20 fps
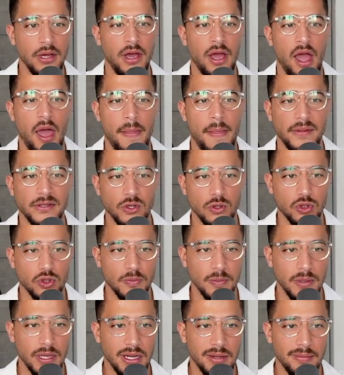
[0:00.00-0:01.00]
the social
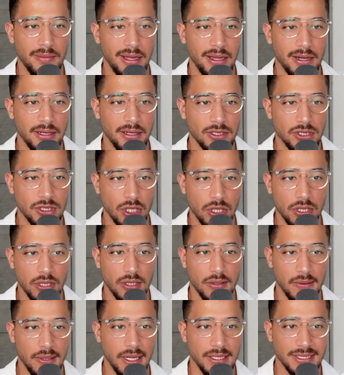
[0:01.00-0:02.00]
media manager
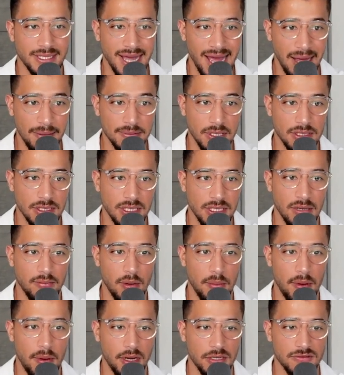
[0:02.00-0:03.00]
creates captions and
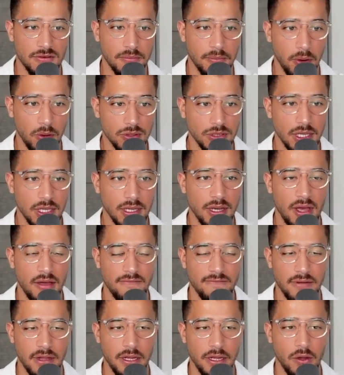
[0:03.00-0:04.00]
prepares for posting, and
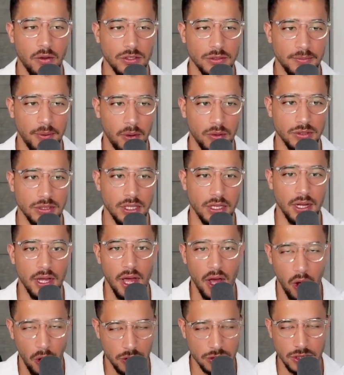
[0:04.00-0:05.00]
video is posted.
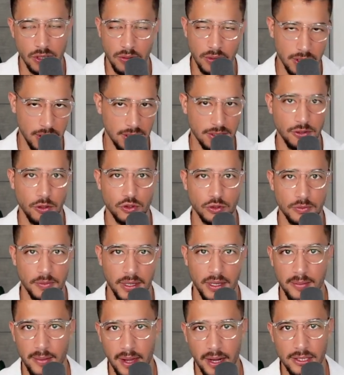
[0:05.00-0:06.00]
Also, the social media
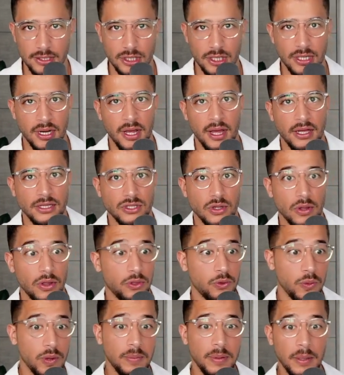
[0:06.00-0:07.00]
manager. So the three
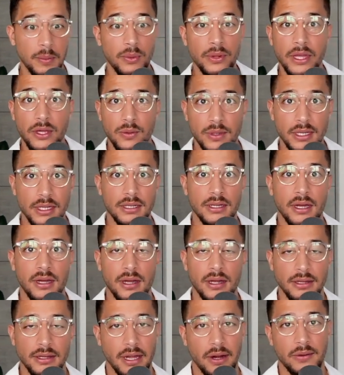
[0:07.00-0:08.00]
people that you need
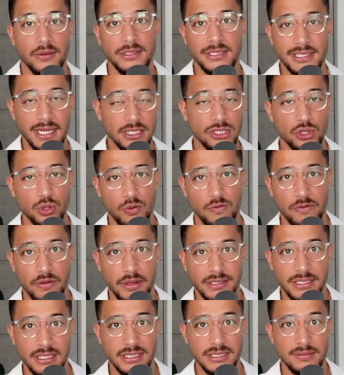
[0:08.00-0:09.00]
that are essential for the
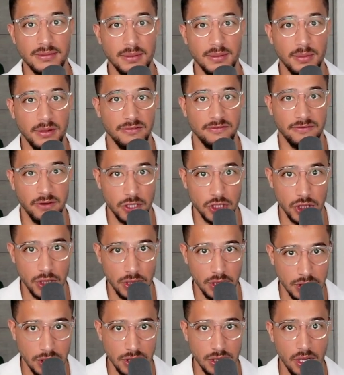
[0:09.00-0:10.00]
system to be
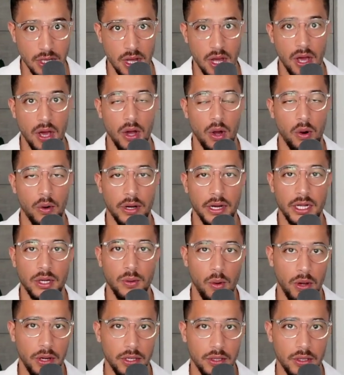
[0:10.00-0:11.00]
frictionless are a
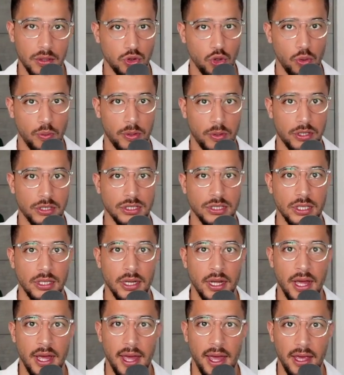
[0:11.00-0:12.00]
quality control person,
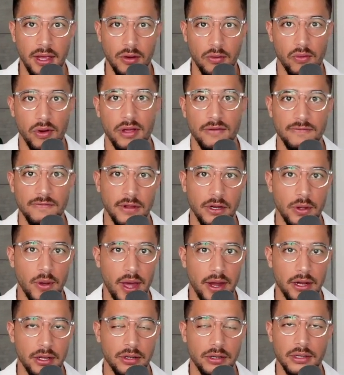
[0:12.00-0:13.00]
a great video
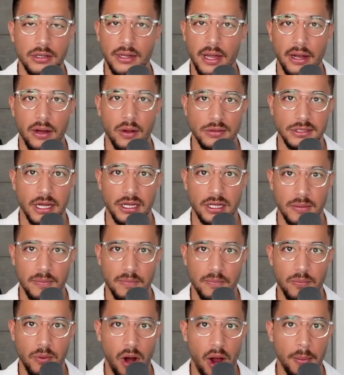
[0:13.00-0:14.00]
editor that knows how to
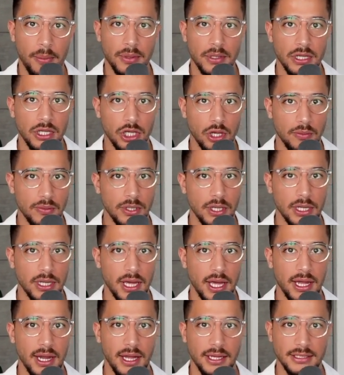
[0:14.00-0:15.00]
properly communicate
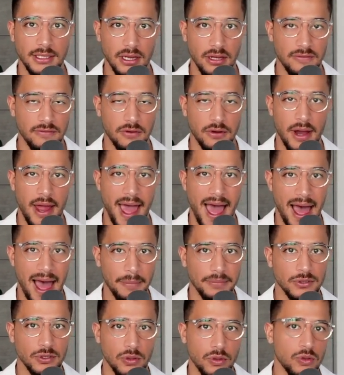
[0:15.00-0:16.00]
and deliver
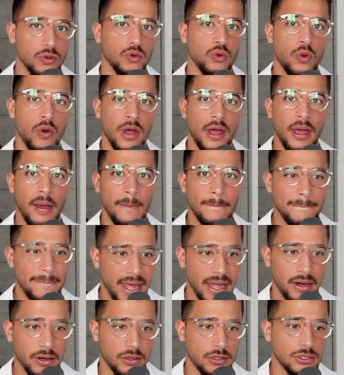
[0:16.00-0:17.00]
absolute
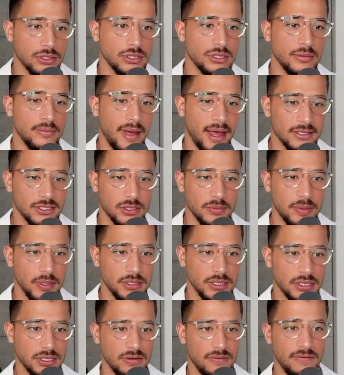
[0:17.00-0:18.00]
bangers, masterpieces
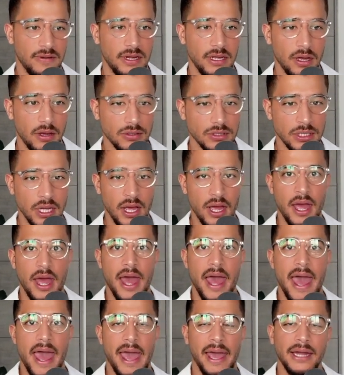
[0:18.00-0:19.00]
of videos,
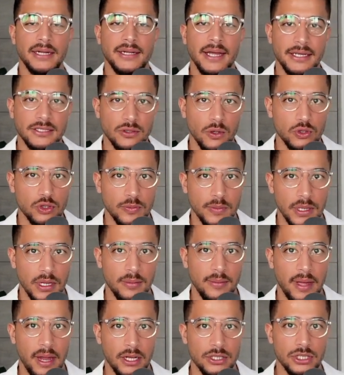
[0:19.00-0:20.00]
and a social media
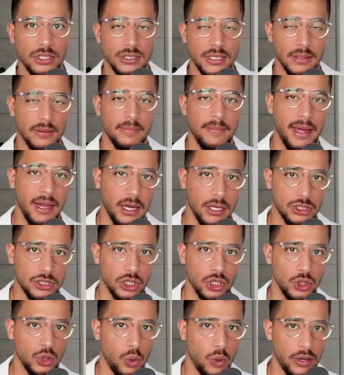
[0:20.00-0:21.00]
manager to manage
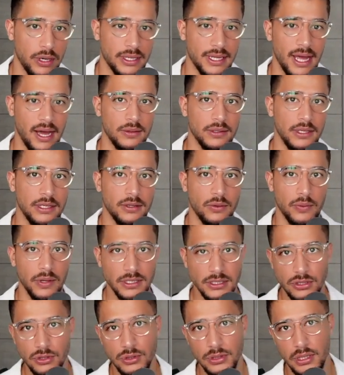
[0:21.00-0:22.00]
your account. And the reason
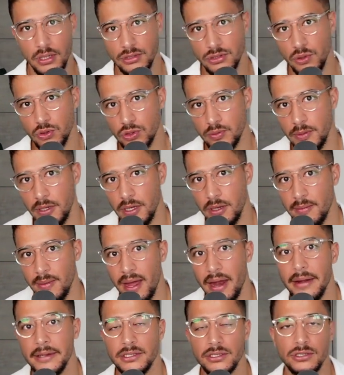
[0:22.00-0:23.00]
you need a social media
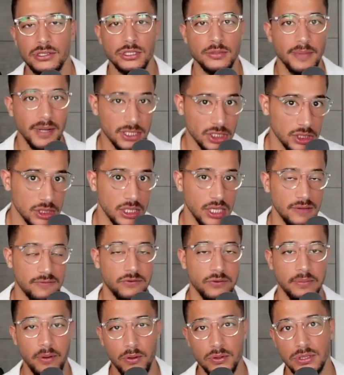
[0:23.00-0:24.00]
manager, especially if you're
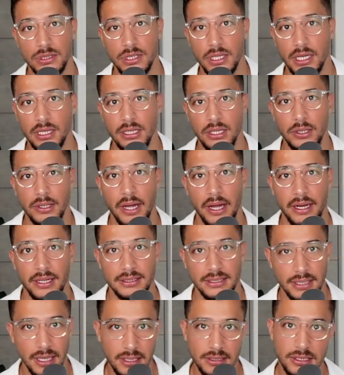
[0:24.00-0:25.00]
posting in the United
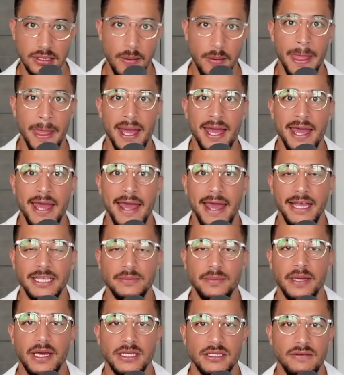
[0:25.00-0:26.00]
States, is
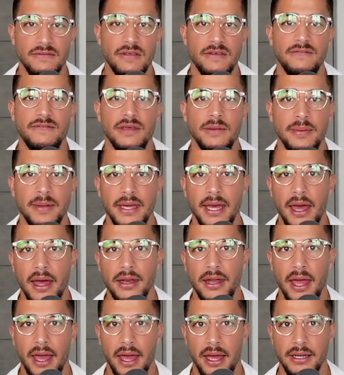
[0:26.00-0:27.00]
because of the VPN
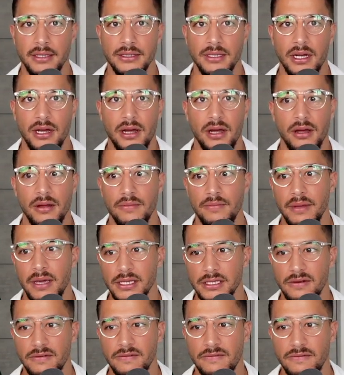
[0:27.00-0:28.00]
and because
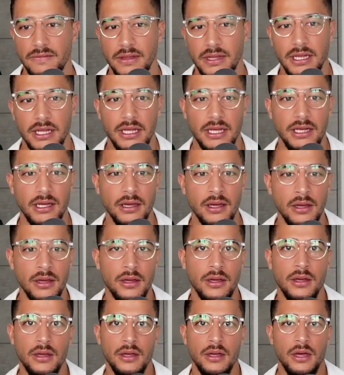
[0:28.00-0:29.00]
of the
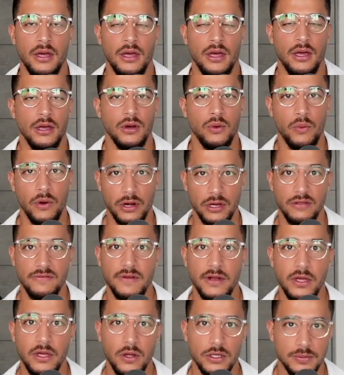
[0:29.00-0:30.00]
where the video
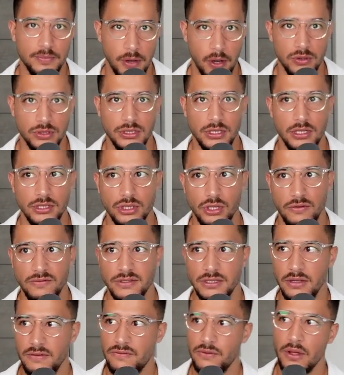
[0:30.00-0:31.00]
gets posted. So
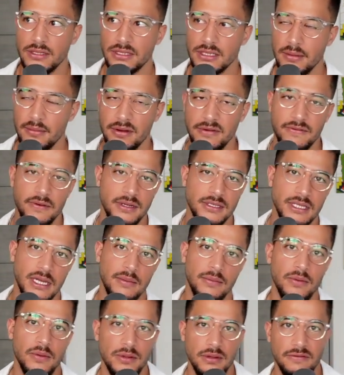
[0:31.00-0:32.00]
if you had somebody, for example,
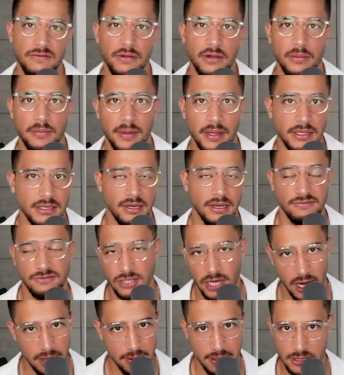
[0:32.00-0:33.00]
in the Philippines, I've tried
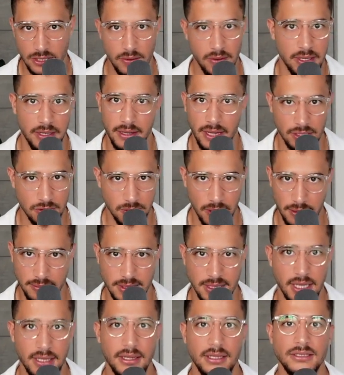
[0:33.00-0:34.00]
this already, and that's why I'm saying
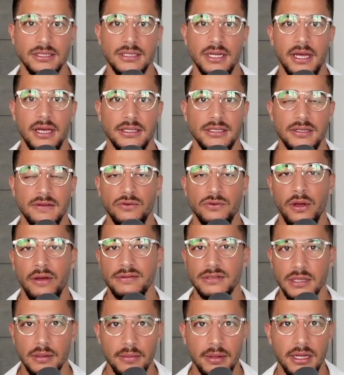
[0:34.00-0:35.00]
this, is if you have
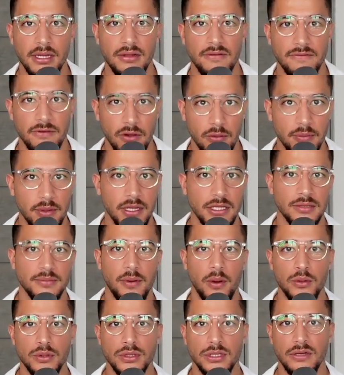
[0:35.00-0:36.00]
somebody in the Philippines
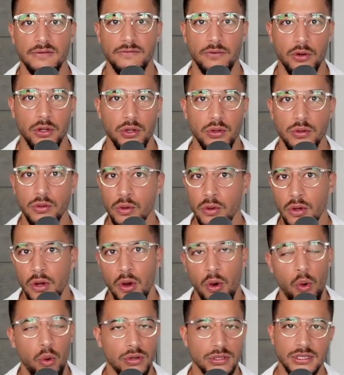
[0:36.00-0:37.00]
posting for you
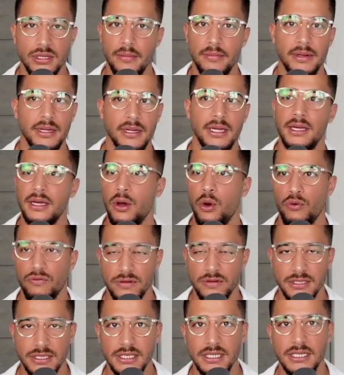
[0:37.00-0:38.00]
or somebody
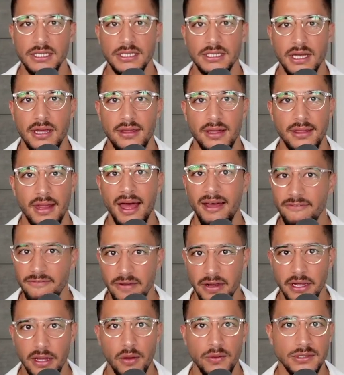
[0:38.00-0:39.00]
overseas, then that
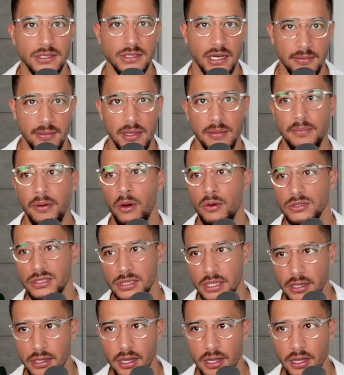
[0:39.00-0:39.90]
video is going to be posted